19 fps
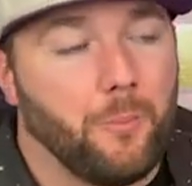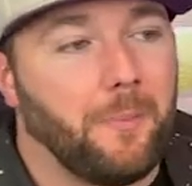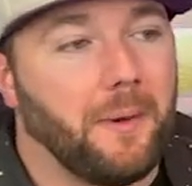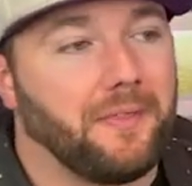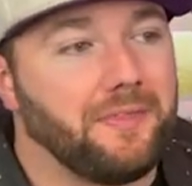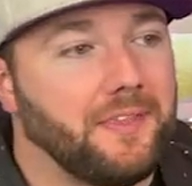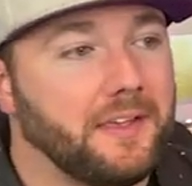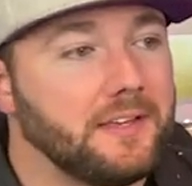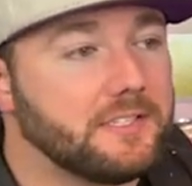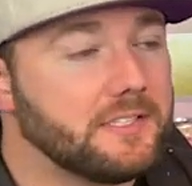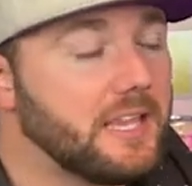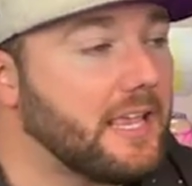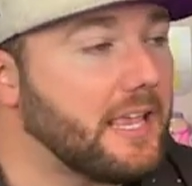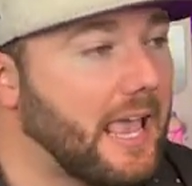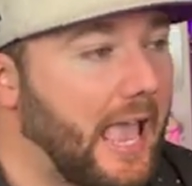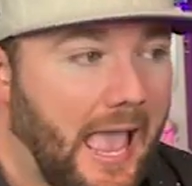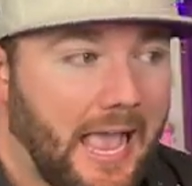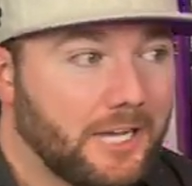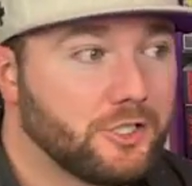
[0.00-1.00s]
but this
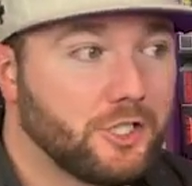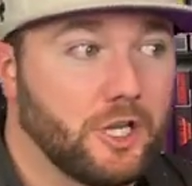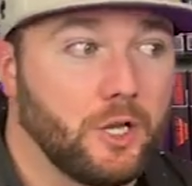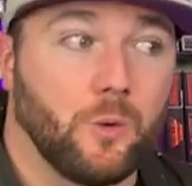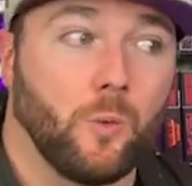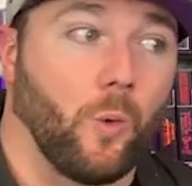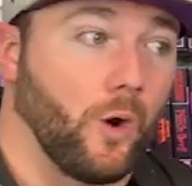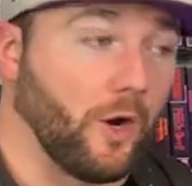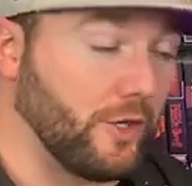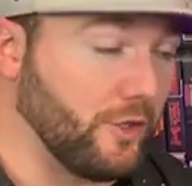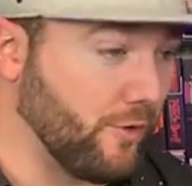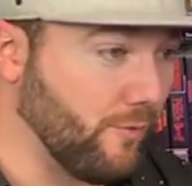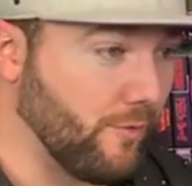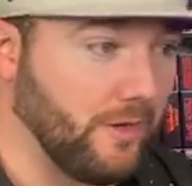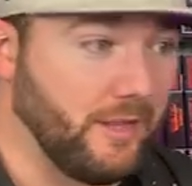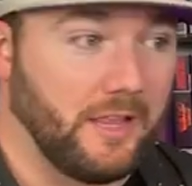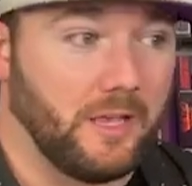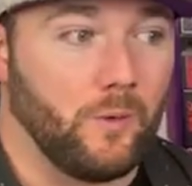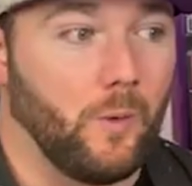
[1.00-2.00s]
thing actually worked
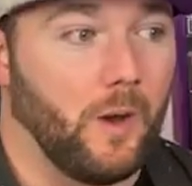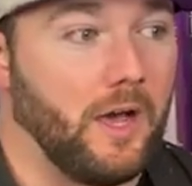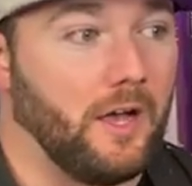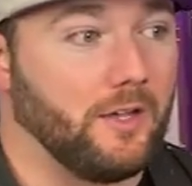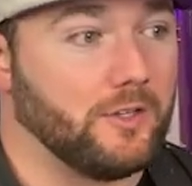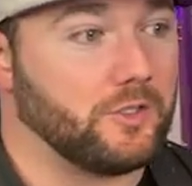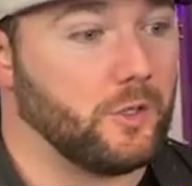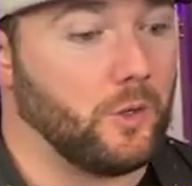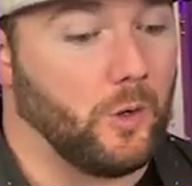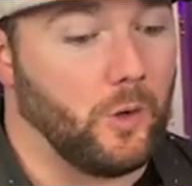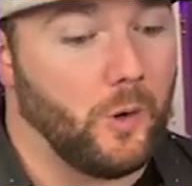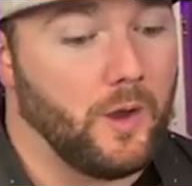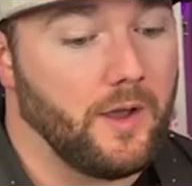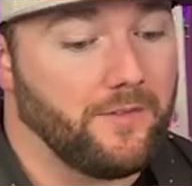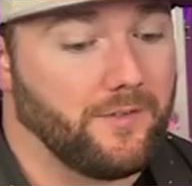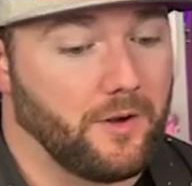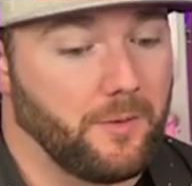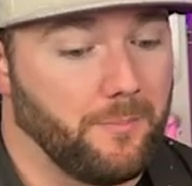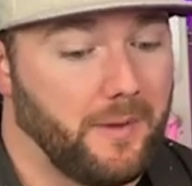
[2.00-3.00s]
really well. So
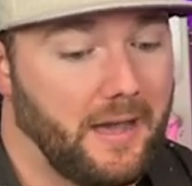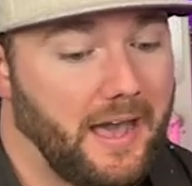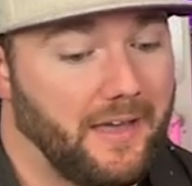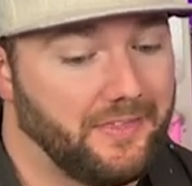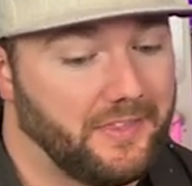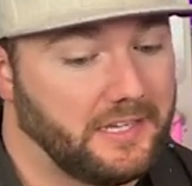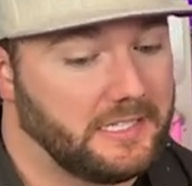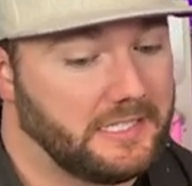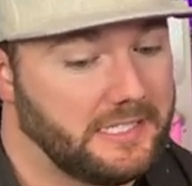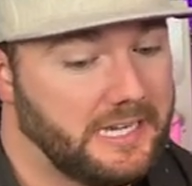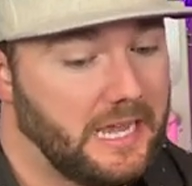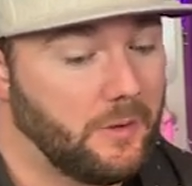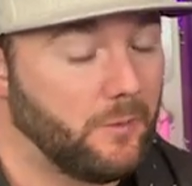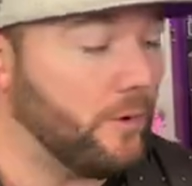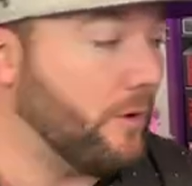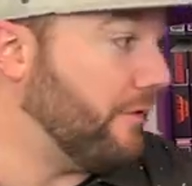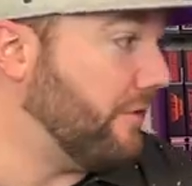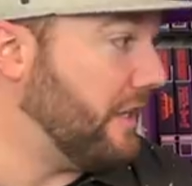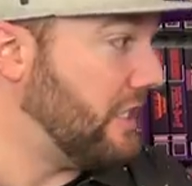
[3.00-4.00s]
whoever bought this
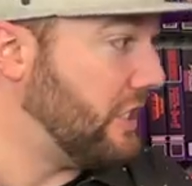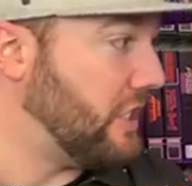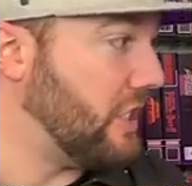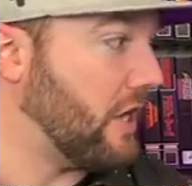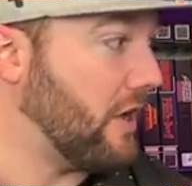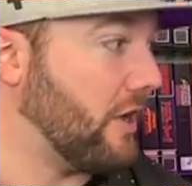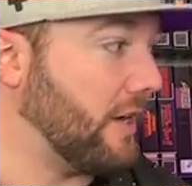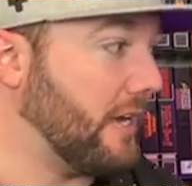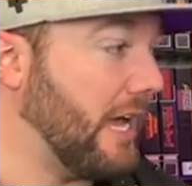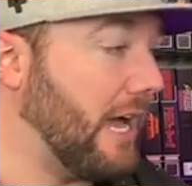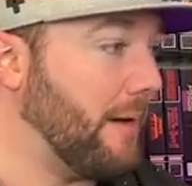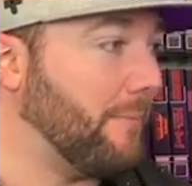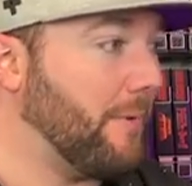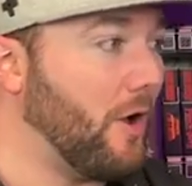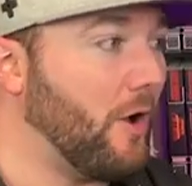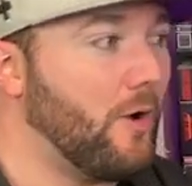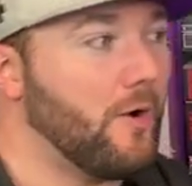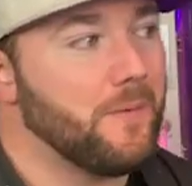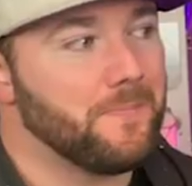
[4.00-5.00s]
Daewoo VCR
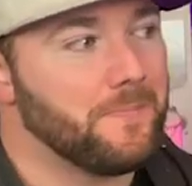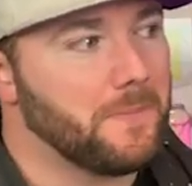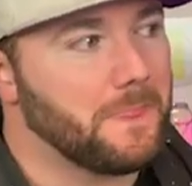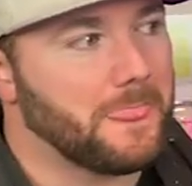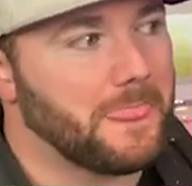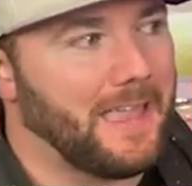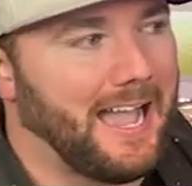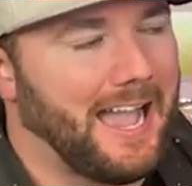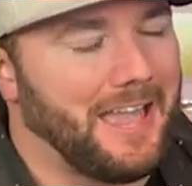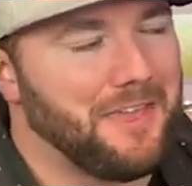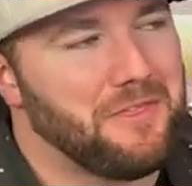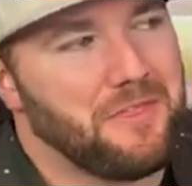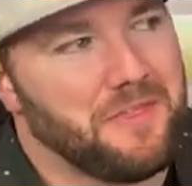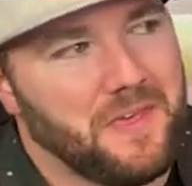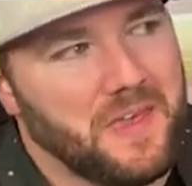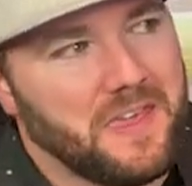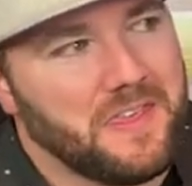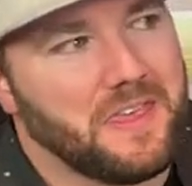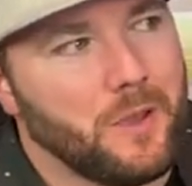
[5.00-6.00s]
combo, I
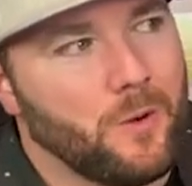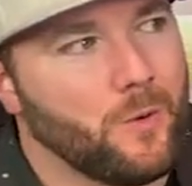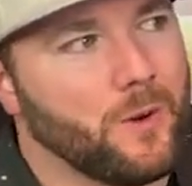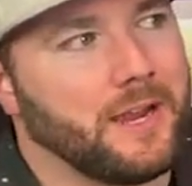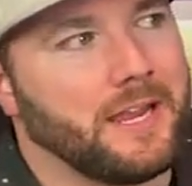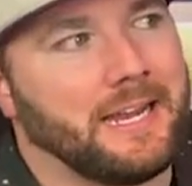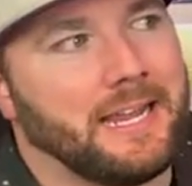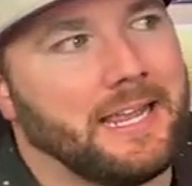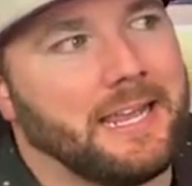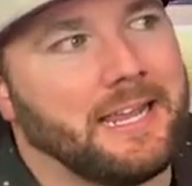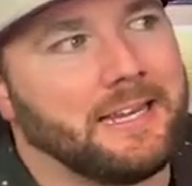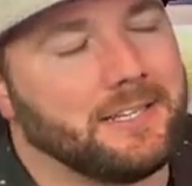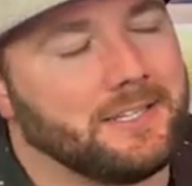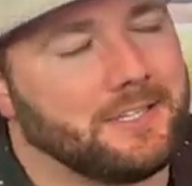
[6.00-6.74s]
think they were getting into